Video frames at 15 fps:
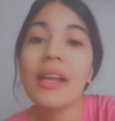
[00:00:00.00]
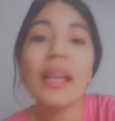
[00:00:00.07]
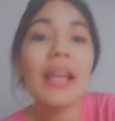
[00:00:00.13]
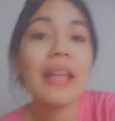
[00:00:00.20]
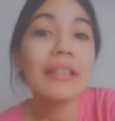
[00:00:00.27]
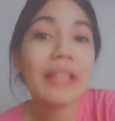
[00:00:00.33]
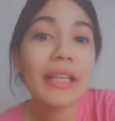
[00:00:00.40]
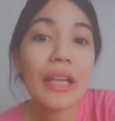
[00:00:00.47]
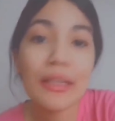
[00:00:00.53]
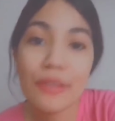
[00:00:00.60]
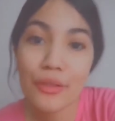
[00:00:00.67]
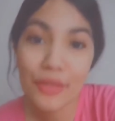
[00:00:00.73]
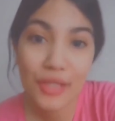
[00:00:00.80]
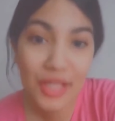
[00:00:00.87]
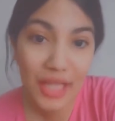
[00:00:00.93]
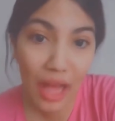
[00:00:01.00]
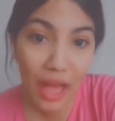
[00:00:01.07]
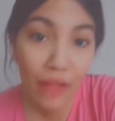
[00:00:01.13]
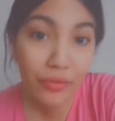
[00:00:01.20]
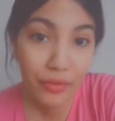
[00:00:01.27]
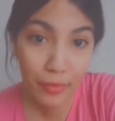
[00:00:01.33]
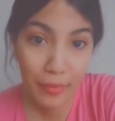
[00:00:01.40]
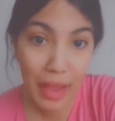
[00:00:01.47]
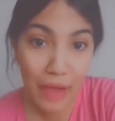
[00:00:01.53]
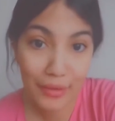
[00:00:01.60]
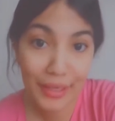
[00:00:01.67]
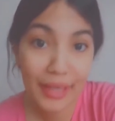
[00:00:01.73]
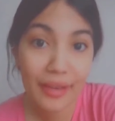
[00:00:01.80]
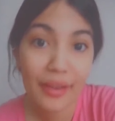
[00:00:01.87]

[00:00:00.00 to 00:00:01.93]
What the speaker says: Educate yourself about it.